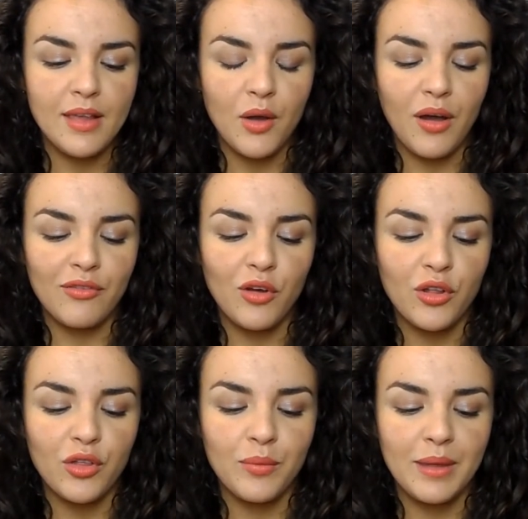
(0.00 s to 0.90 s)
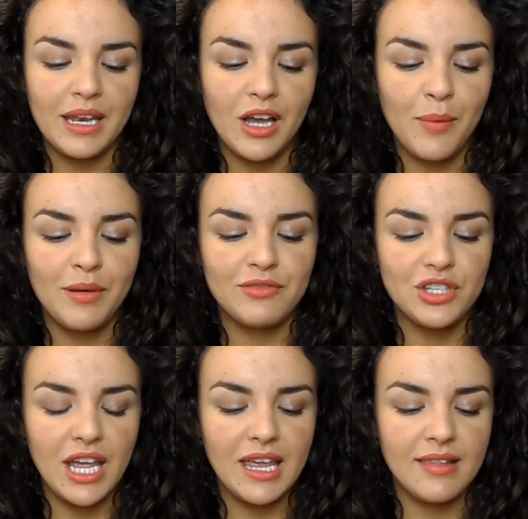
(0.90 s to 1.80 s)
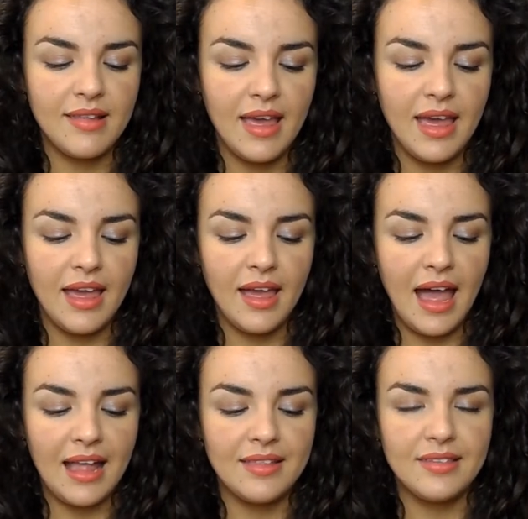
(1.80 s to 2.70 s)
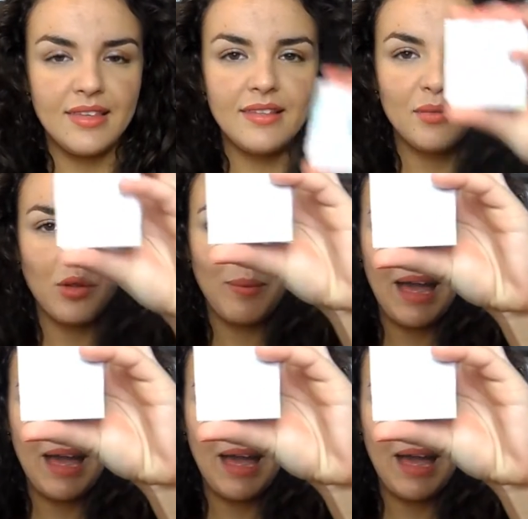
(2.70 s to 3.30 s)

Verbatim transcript: So I've got them in a couple of shades here, and this is what the